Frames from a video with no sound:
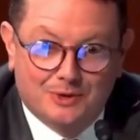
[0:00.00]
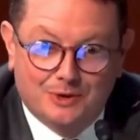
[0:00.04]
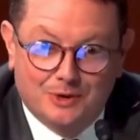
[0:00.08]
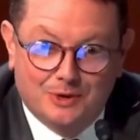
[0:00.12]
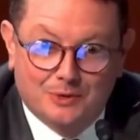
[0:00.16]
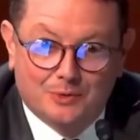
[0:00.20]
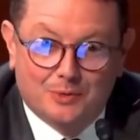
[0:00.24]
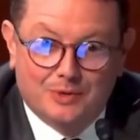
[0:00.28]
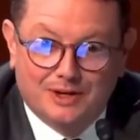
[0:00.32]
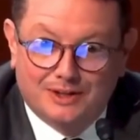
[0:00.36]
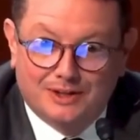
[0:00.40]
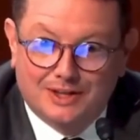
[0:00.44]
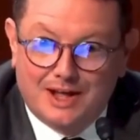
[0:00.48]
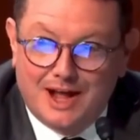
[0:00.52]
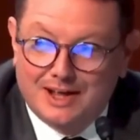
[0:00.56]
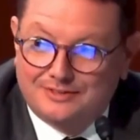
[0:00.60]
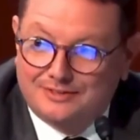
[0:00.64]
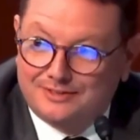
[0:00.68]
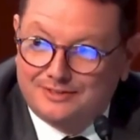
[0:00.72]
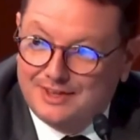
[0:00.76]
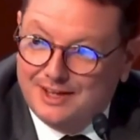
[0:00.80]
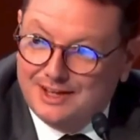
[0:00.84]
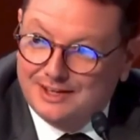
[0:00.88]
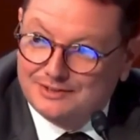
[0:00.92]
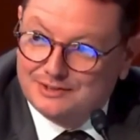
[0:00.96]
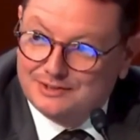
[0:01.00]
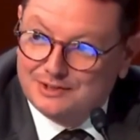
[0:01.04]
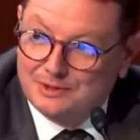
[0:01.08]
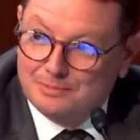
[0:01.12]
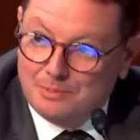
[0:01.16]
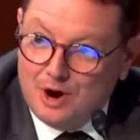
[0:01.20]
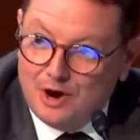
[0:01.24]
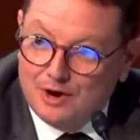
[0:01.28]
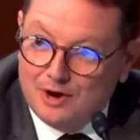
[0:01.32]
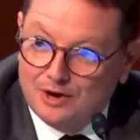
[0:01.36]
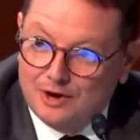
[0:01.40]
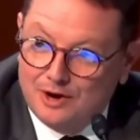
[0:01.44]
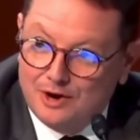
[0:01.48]
realize that
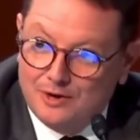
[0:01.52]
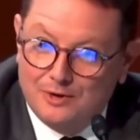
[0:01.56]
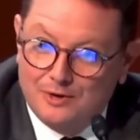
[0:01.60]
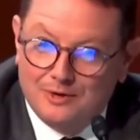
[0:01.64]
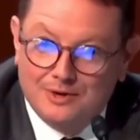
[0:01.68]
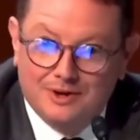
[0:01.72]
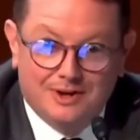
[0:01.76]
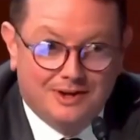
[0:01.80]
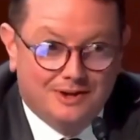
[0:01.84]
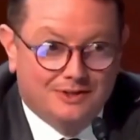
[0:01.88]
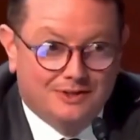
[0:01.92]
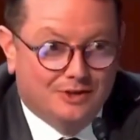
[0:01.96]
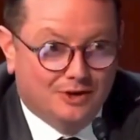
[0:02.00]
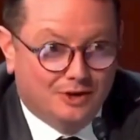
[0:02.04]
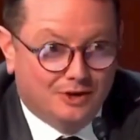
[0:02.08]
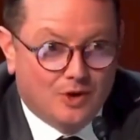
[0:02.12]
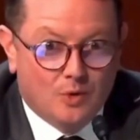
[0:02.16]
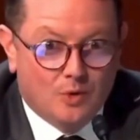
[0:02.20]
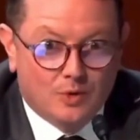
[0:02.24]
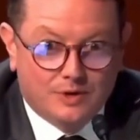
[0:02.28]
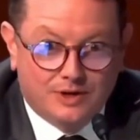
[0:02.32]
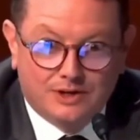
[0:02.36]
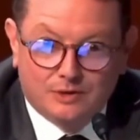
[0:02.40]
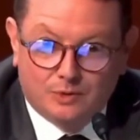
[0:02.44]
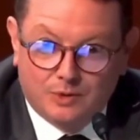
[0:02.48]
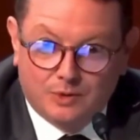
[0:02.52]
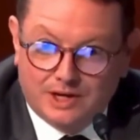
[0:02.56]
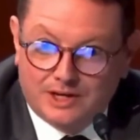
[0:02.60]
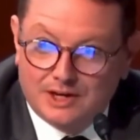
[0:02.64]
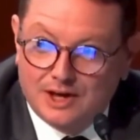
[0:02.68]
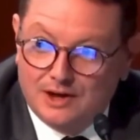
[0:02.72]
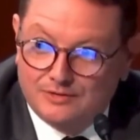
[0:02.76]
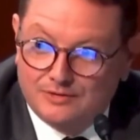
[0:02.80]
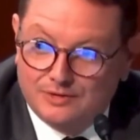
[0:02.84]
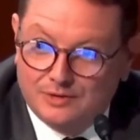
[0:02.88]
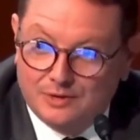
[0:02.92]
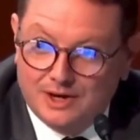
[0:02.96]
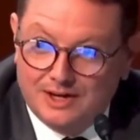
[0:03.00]
tomorrow they're going into
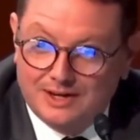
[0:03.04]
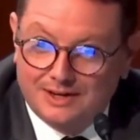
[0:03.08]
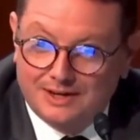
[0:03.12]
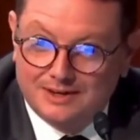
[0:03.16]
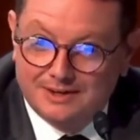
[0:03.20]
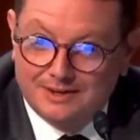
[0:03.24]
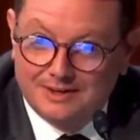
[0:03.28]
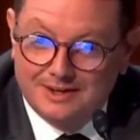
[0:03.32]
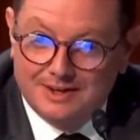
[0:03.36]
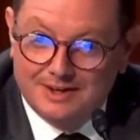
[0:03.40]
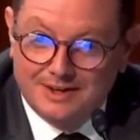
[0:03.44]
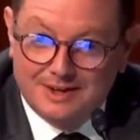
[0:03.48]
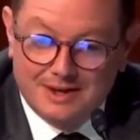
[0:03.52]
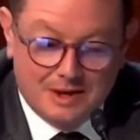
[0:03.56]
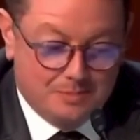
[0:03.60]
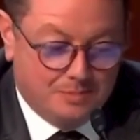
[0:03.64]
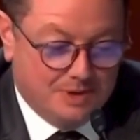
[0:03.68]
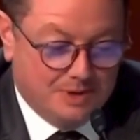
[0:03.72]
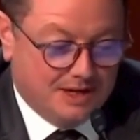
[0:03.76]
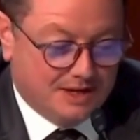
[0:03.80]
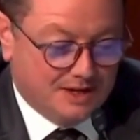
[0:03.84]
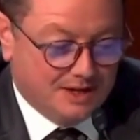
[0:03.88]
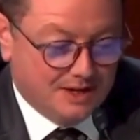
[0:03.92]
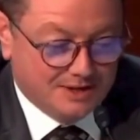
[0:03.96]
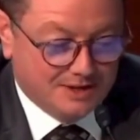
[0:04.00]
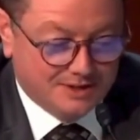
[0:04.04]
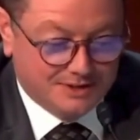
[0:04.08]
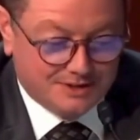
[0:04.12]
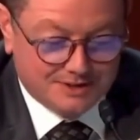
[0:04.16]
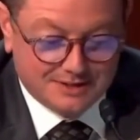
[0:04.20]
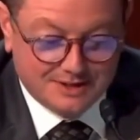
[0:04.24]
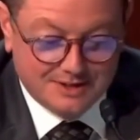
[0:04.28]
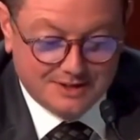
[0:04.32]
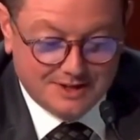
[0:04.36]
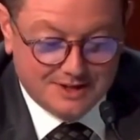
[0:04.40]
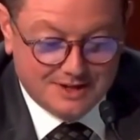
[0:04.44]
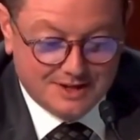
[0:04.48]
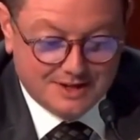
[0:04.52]
recovery. Because
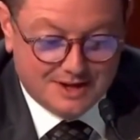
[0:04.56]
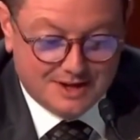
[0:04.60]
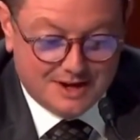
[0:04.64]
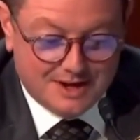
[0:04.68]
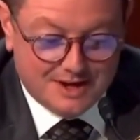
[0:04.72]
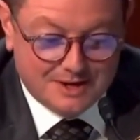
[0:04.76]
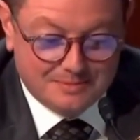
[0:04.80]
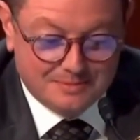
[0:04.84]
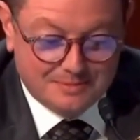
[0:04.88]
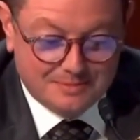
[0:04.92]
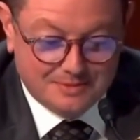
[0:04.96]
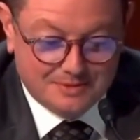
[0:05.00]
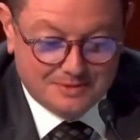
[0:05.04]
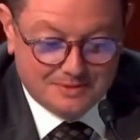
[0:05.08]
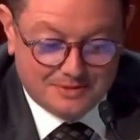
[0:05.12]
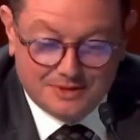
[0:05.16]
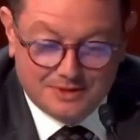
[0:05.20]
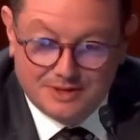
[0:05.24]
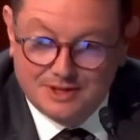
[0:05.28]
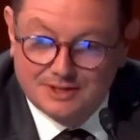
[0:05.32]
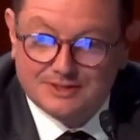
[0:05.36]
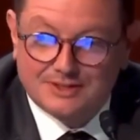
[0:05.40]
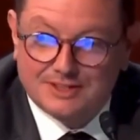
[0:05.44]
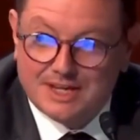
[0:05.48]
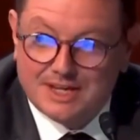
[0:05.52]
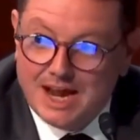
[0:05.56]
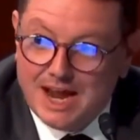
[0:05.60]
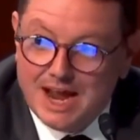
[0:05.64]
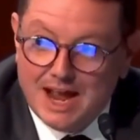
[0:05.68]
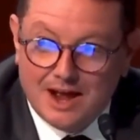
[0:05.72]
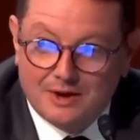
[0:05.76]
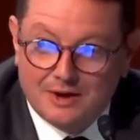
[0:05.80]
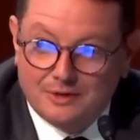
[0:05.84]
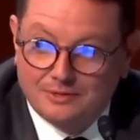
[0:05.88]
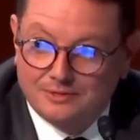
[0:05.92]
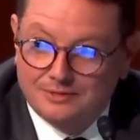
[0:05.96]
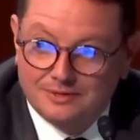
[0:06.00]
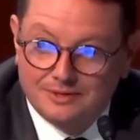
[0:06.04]
this
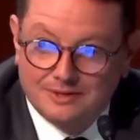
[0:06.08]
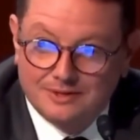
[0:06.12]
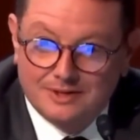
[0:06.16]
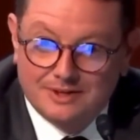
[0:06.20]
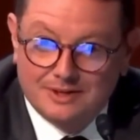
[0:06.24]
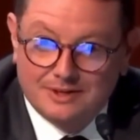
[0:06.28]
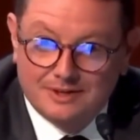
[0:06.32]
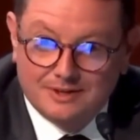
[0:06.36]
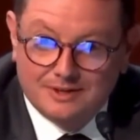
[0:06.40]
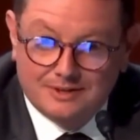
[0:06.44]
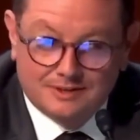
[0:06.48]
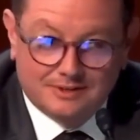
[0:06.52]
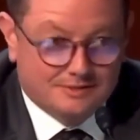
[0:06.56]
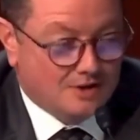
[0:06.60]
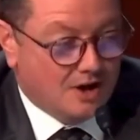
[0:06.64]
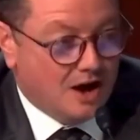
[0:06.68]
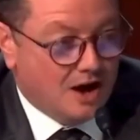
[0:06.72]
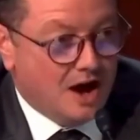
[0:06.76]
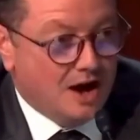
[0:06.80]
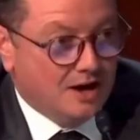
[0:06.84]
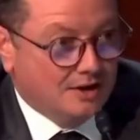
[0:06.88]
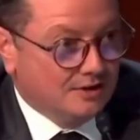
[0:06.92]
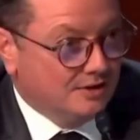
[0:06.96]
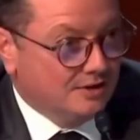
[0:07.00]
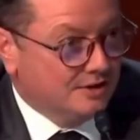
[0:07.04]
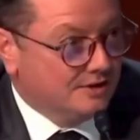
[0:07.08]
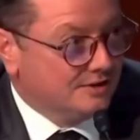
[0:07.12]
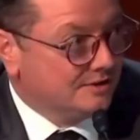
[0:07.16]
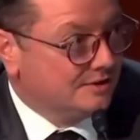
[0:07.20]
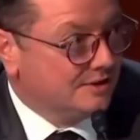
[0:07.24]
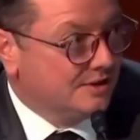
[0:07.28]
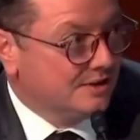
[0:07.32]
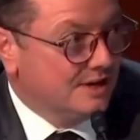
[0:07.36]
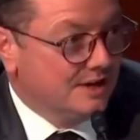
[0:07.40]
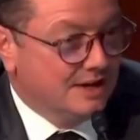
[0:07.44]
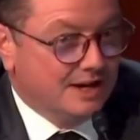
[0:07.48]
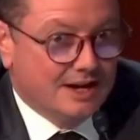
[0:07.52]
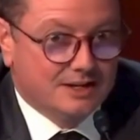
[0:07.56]
town, Congress,
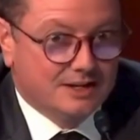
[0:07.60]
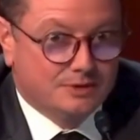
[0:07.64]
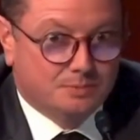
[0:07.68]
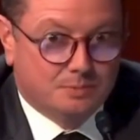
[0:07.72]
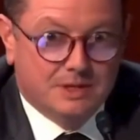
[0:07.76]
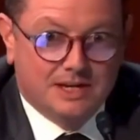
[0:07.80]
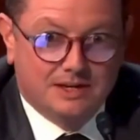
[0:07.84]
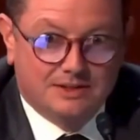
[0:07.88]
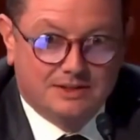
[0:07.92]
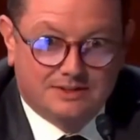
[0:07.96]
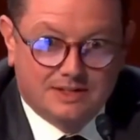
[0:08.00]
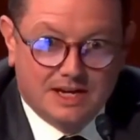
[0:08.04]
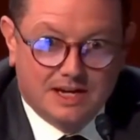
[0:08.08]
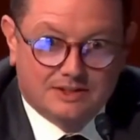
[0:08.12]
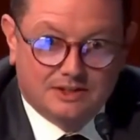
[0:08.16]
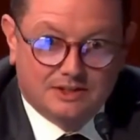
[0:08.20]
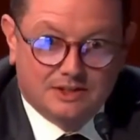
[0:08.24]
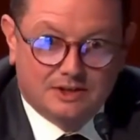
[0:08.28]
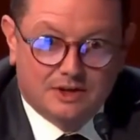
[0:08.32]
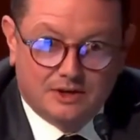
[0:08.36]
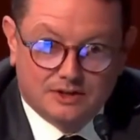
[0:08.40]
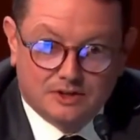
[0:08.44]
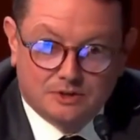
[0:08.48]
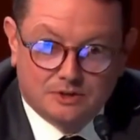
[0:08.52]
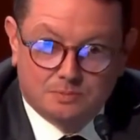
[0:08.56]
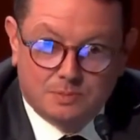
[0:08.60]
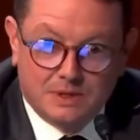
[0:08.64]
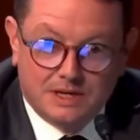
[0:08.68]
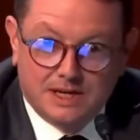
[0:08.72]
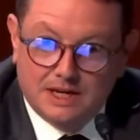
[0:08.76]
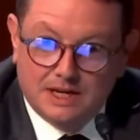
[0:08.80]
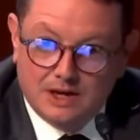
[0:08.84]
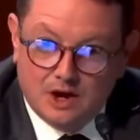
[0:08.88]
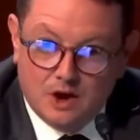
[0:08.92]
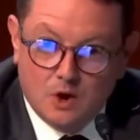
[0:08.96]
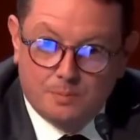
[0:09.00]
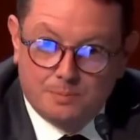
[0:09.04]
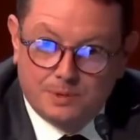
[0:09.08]
has been addicted on
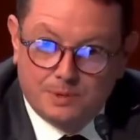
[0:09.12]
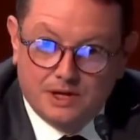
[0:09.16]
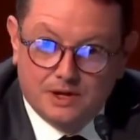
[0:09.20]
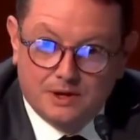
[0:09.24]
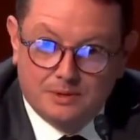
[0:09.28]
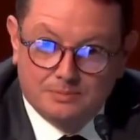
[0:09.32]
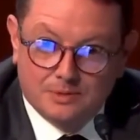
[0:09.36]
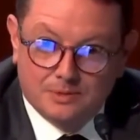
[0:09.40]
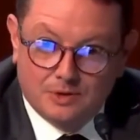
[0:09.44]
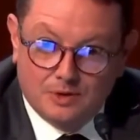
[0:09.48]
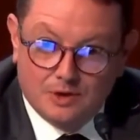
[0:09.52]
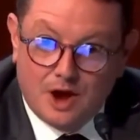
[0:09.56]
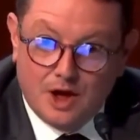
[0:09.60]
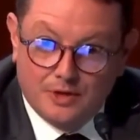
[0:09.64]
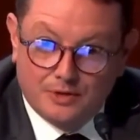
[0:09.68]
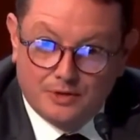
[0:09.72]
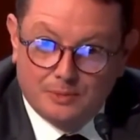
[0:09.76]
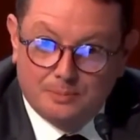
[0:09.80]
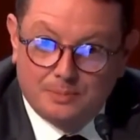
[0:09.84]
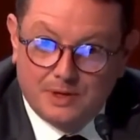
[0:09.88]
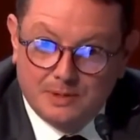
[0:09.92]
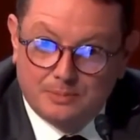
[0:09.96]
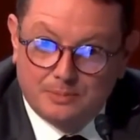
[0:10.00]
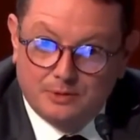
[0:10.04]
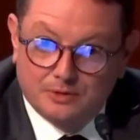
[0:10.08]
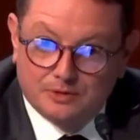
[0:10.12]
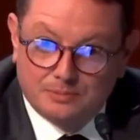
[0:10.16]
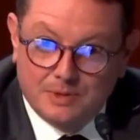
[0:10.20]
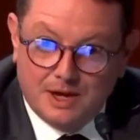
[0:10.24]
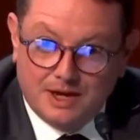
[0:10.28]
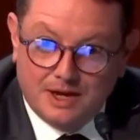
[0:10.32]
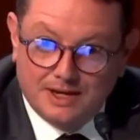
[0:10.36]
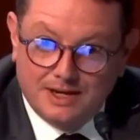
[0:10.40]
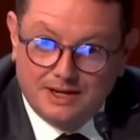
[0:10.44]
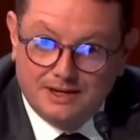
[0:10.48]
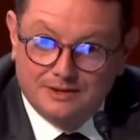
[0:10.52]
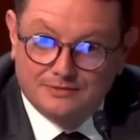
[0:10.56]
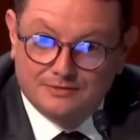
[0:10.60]
spending opium or other people's
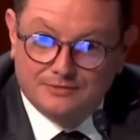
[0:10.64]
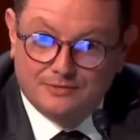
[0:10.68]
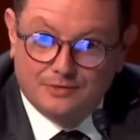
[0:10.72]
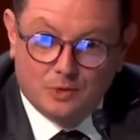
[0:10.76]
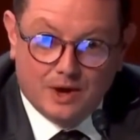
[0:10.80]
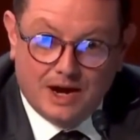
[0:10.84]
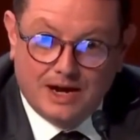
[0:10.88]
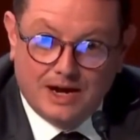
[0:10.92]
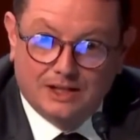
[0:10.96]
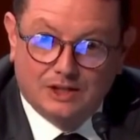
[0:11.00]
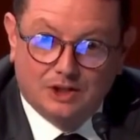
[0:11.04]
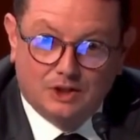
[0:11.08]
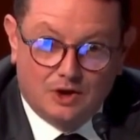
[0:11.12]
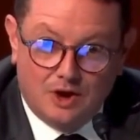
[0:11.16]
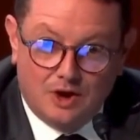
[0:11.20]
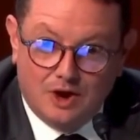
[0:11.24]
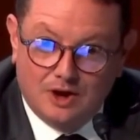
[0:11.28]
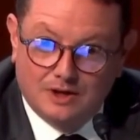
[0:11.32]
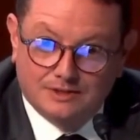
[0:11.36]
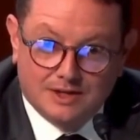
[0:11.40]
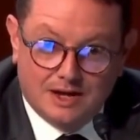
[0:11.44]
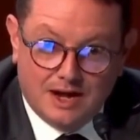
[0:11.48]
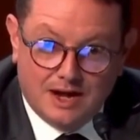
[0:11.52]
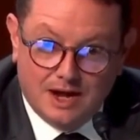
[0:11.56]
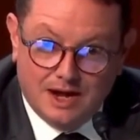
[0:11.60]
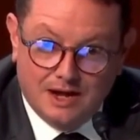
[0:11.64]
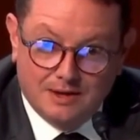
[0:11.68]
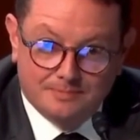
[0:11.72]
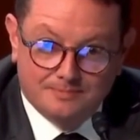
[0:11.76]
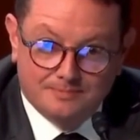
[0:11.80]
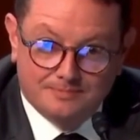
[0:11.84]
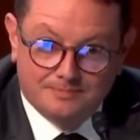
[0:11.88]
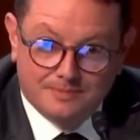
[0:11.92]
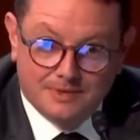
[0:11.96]
money for a long time.